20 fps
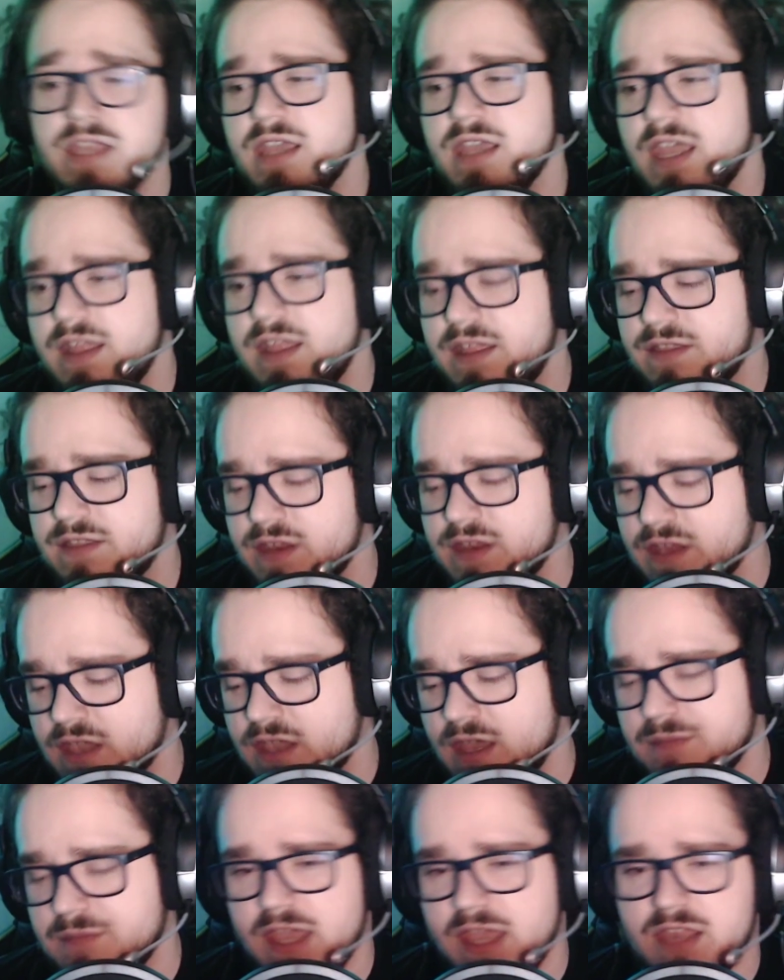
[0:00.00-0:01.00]
and it's going to
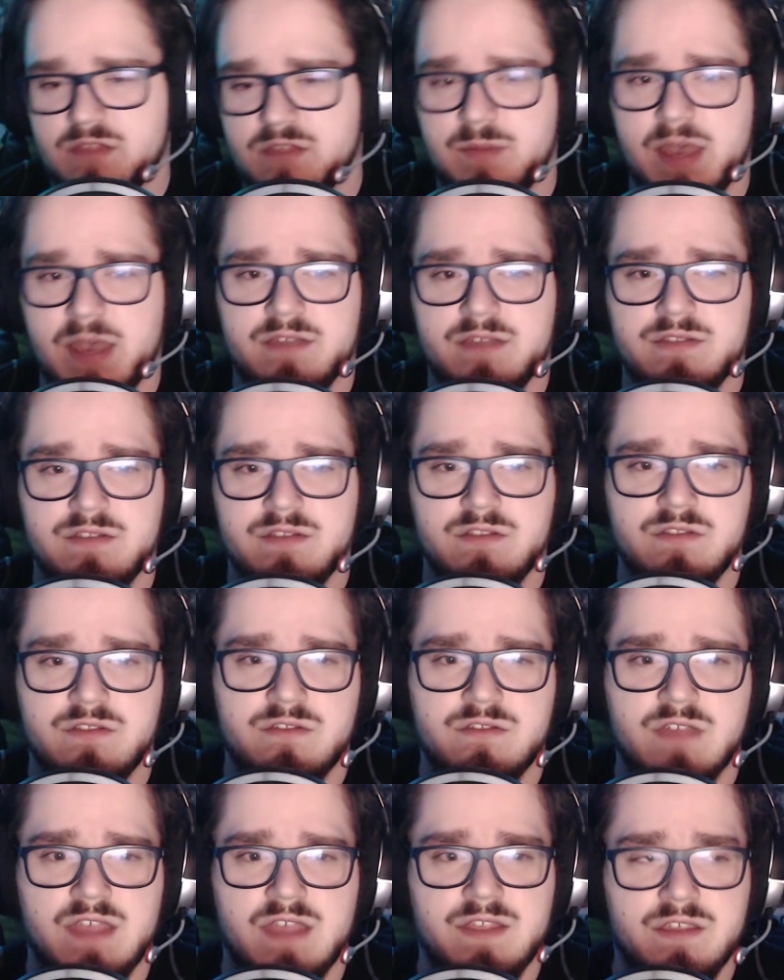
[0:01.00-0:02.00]
come to Xbox and
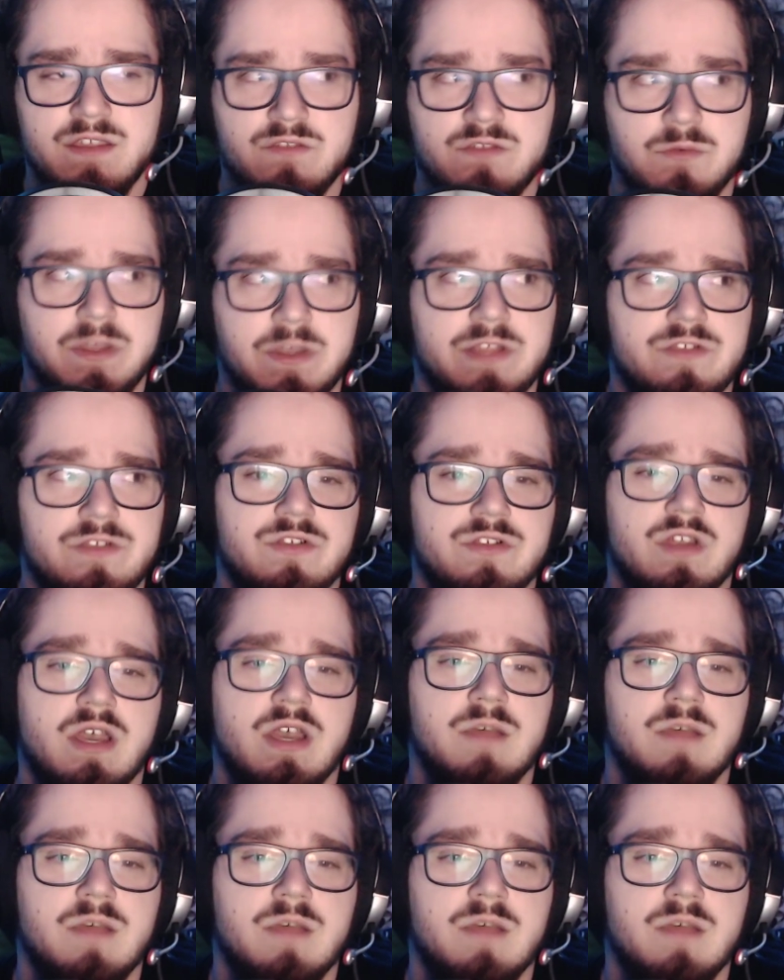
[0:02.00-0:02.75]
I think Switch